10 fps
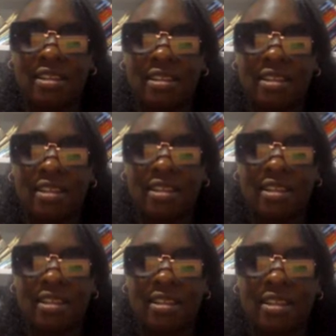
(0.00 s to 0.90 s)

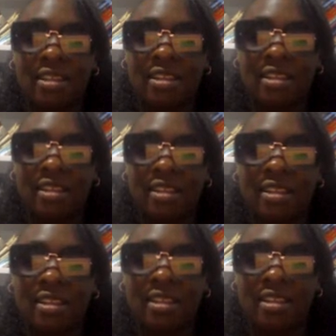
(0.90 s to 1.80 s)

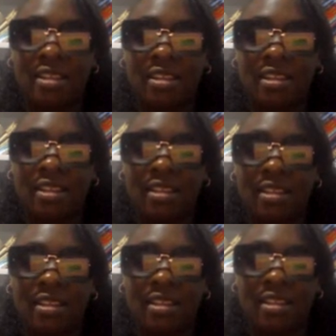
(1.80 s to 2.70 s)

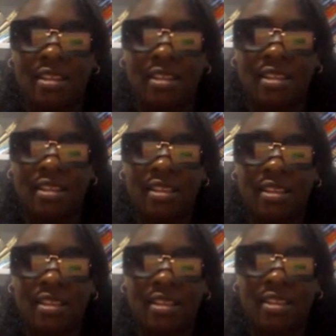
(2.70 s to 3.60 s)

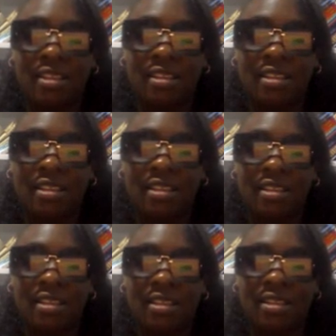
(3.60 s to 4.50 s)

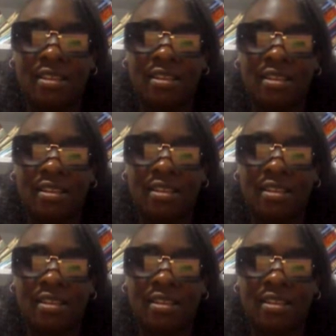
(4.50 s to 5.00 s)
Nothing is said.